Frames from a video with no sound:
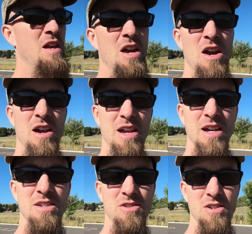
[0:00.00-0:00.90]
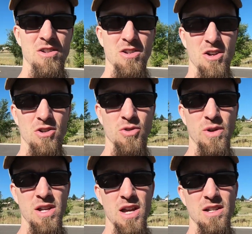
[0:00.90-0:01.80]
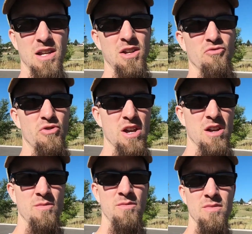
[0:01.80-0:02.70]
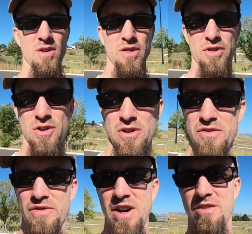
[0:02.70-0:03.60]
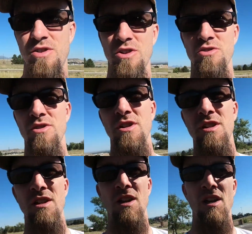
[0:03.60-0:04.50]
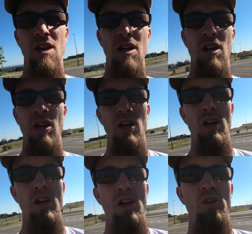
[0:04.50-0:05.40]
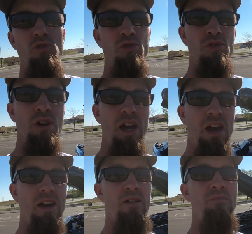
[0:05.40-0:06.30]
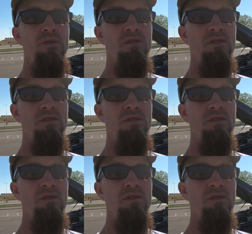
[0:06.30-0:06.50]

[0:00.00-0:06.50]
Alright guys, so this is our 2018 Ram 3500 crew cab